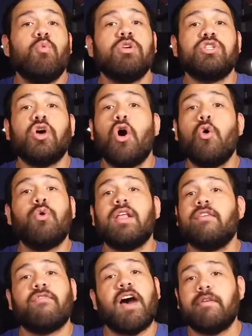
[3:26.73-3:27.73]
was
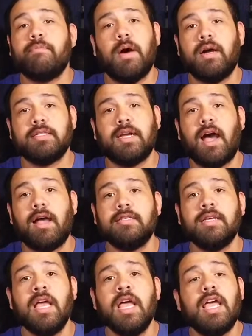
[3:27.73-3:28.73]
only $5, guys.